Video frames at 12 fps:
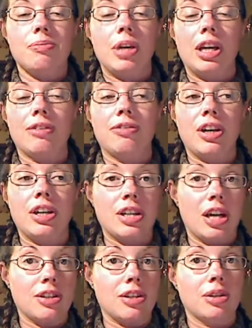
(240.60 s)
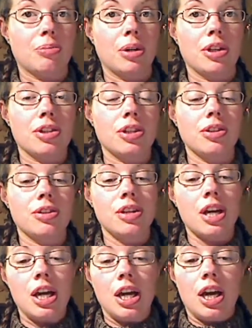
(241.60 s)
make fantastic brushes.
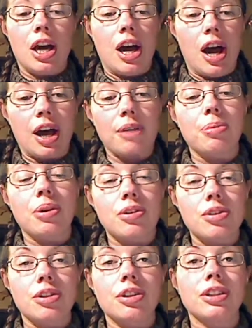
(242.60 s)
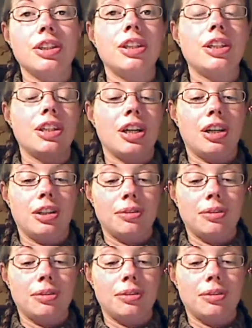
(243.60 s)
I personally